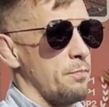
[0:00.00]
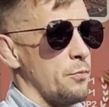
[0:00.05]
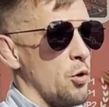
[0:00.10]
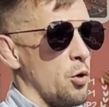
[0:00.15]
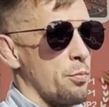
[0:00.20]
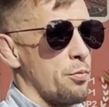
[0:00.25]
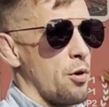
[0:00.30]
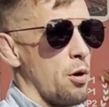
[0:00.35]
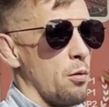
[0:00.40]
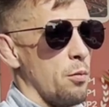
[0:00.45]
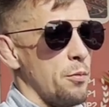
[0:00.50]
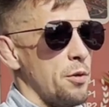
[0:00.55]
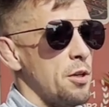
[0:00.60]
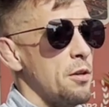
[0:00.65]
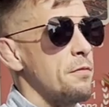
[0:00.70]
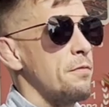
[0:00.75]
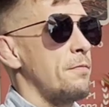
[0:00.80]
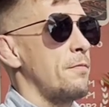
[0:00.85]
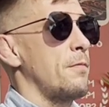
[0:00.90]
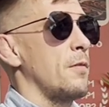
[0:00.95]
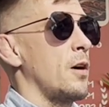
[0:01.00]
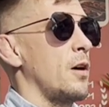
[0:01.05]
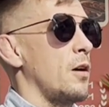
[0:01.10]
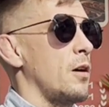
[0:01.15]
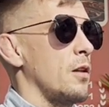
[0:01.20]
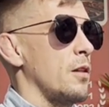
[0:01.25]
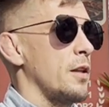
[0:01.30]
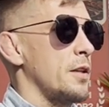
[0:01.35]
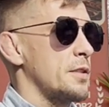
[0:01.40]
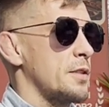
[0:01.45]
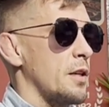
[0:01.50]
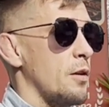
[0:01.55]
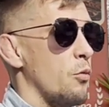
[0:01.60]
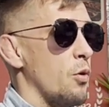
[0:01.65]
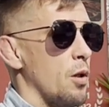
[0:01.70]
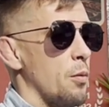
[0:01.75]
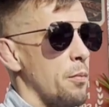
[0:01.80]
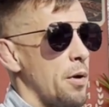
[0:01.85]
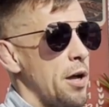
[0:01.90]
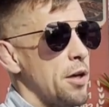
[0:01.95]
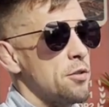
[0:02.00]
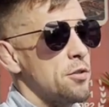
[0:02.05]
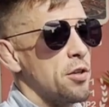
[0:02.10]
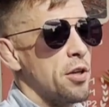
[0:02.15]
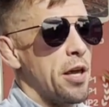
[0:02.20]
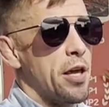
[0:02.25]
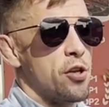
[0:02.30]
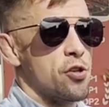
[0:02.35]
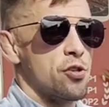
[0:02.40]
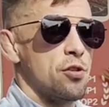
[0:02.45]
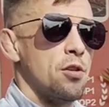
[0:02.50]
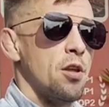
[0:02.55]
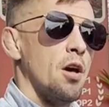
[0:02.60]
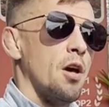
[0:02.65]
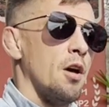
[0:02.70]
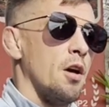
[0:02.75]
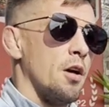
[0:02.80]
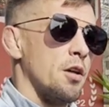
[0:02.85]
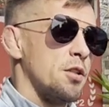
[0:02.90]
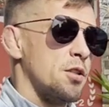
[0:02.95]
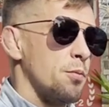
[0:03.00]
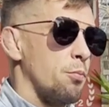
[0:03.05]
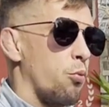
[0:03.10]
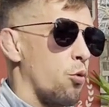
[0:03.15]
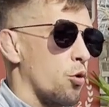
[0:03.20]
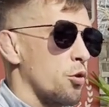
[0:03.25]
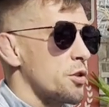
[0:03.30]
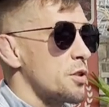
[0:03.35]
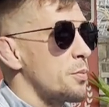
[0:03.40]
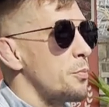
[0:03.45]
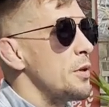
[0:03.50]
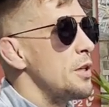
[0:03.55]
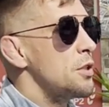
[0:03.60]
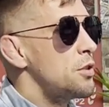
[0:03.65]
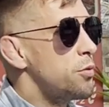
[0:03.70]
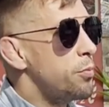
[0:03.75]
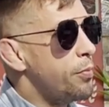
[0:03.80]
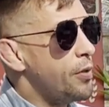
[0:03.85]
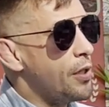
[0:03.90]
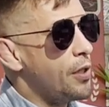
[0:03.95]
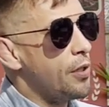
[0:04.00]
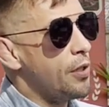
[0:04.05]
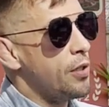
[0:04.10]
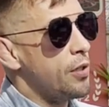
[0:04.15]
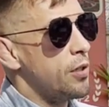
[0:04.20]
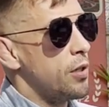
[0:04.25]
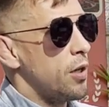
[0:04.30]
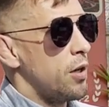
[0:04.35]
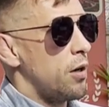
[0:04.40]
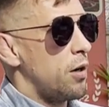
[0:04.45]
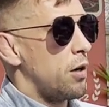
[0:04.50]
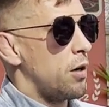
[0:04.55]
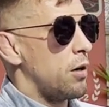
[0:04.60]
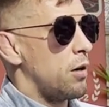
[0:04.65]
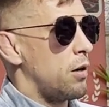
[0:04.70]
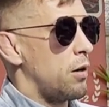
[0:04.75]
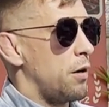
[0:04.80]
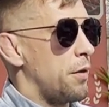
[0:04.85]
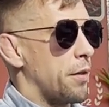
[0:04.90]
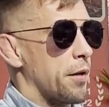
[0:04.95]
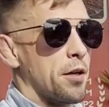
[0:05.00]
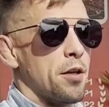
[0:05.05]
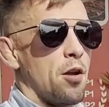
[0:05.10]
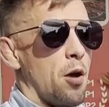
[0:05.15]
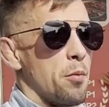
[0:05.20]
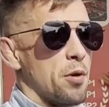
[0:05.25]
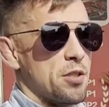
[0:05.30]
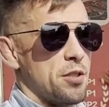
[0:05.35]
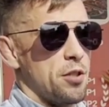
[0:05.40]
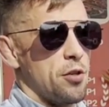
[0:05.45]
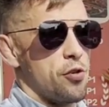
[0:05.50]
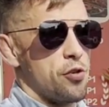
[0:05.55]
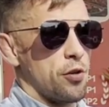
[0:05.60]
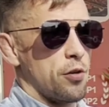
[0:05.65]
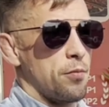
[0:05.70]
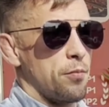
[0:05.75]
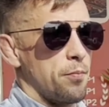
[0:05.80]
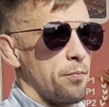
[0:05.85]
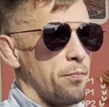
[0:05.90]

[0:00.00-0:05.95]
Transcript: no problem. If, let's say, well, my education supports me to be an economics teacher.